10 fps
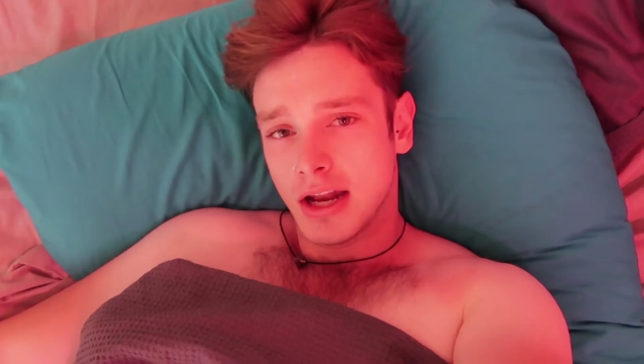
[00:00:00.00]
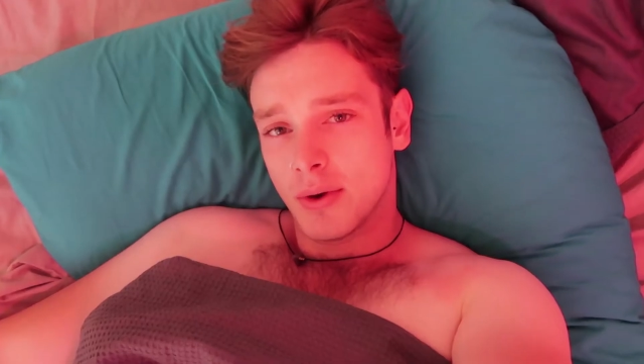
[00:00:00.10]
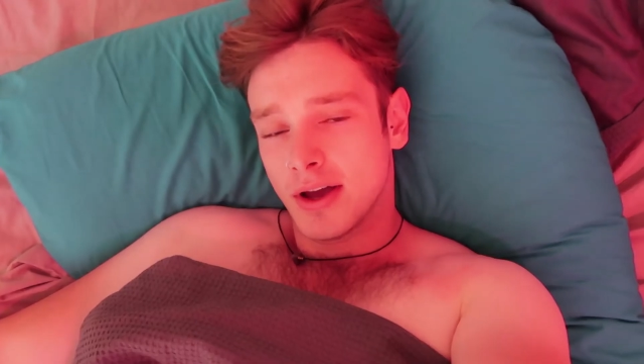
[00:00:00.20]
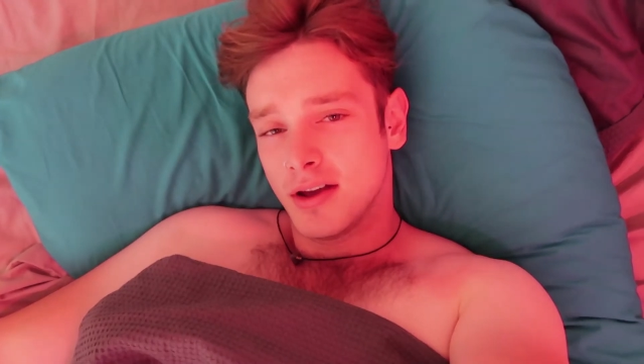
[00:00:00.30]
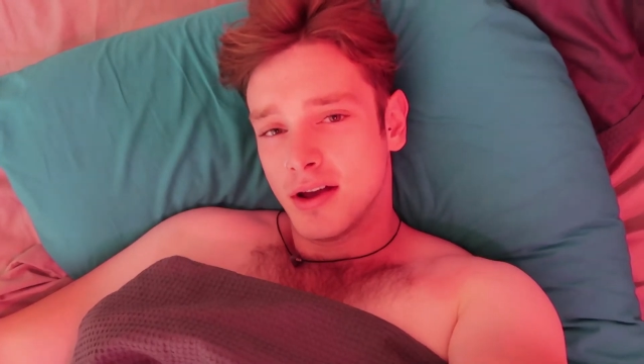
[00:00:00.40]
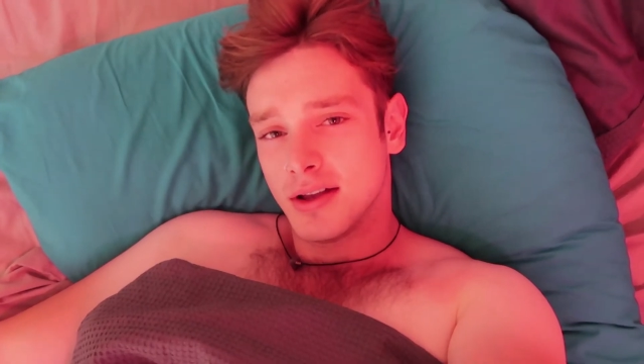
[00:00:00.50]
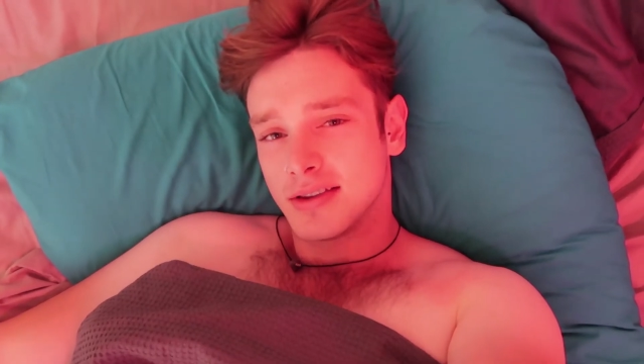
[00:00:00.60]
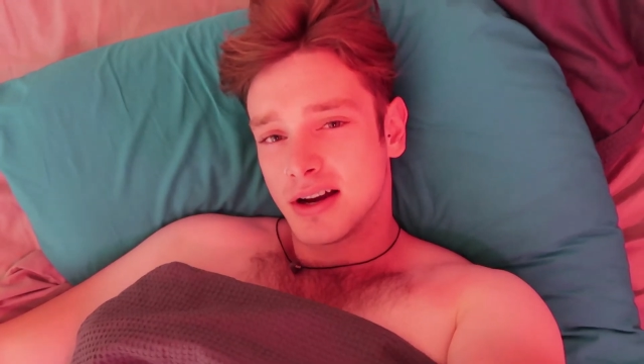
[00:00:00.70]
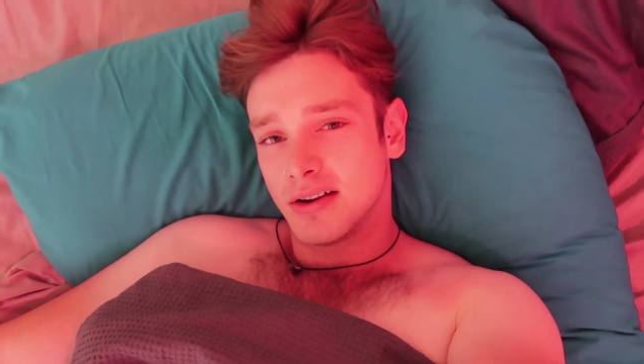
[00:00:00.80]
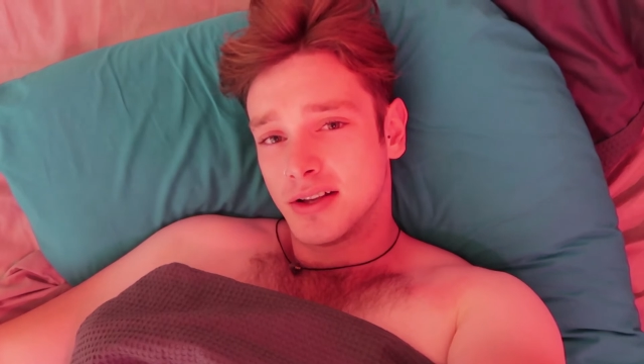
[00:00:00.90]
Anyway,
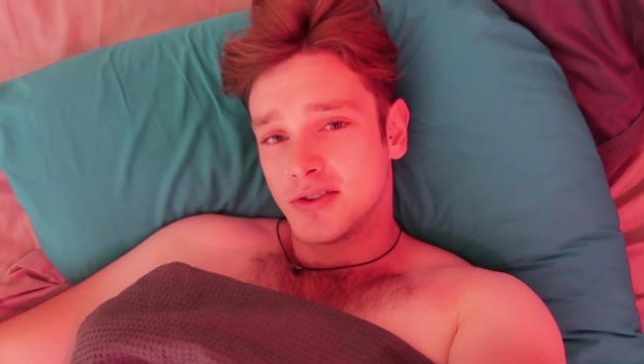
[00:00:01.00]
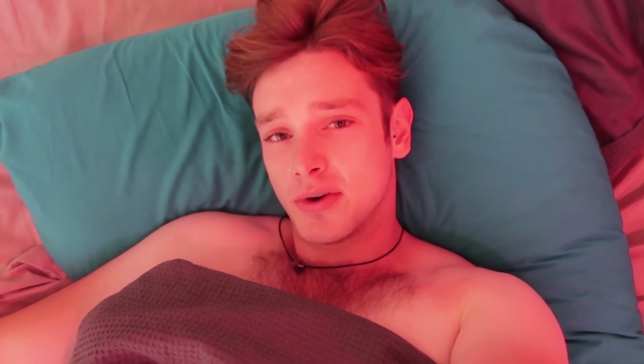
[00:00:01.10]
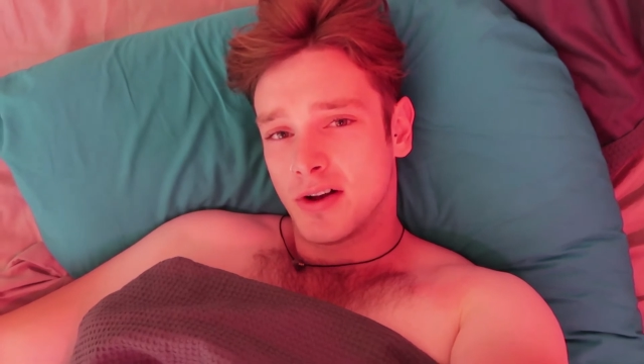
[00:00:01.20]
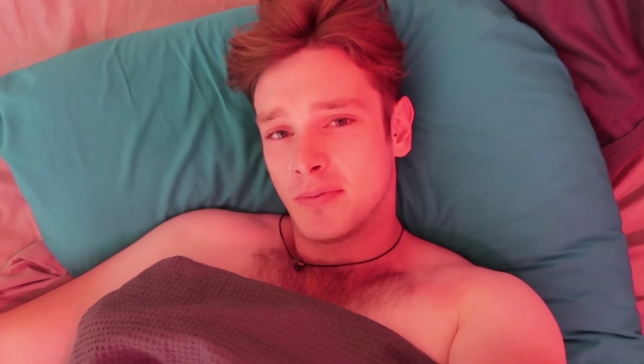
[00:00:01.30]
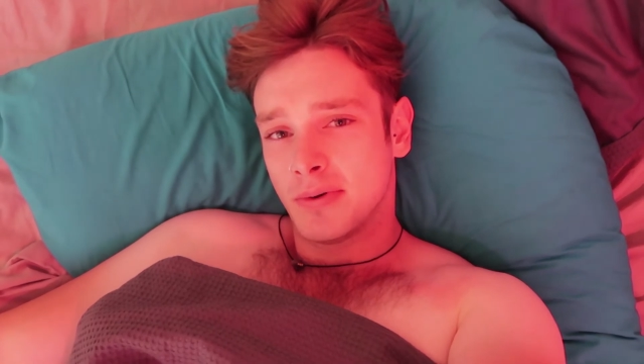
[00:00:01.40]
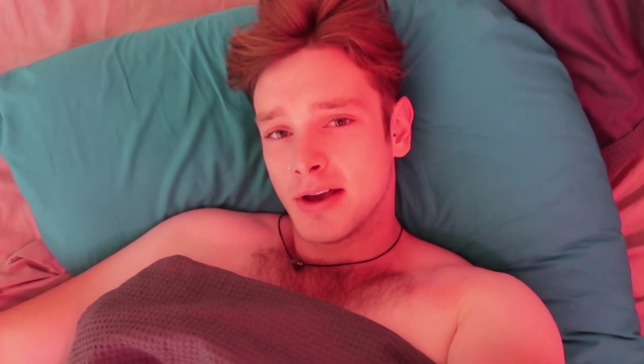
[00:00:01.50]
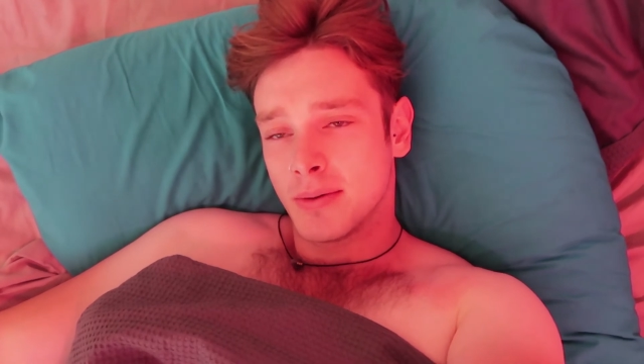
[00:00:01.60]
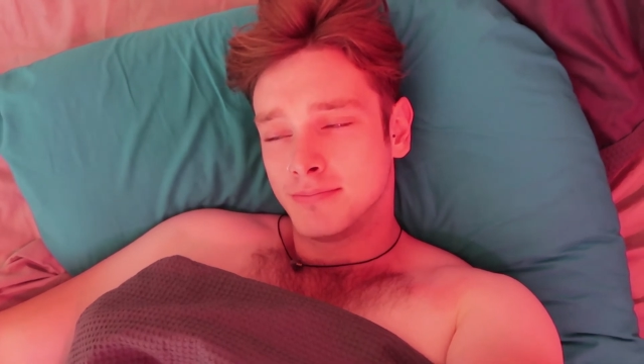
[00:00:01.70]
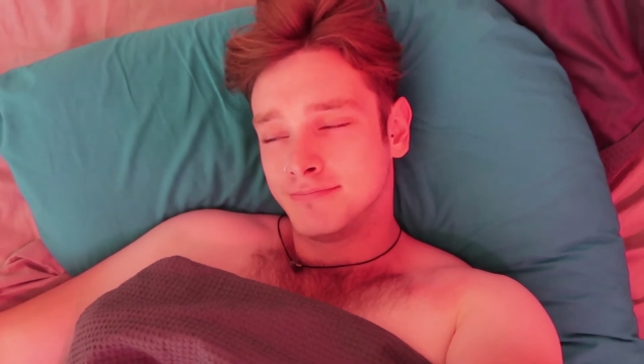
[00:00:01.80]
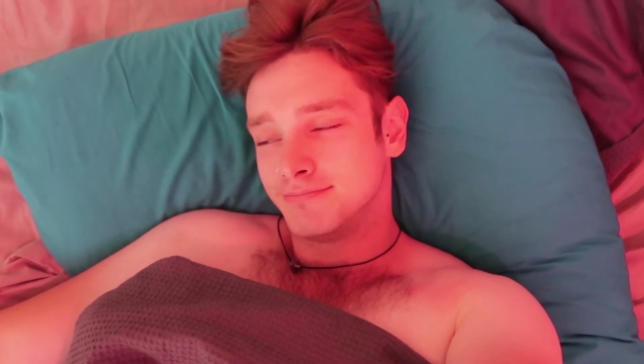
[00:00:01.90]
it's currently 12
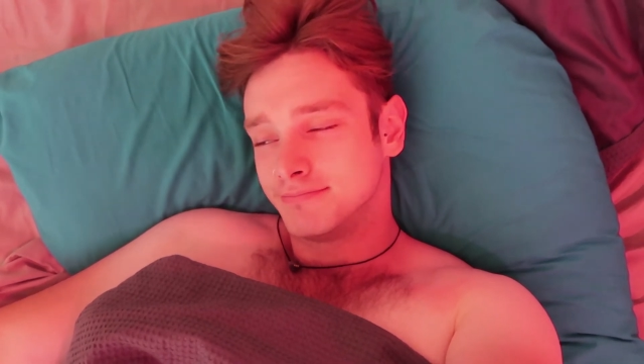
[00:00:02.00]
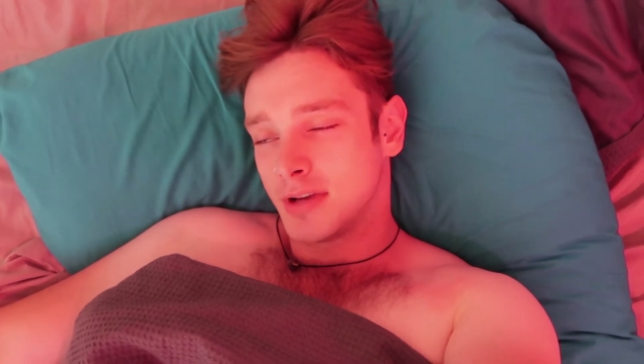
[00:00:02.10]
p.m.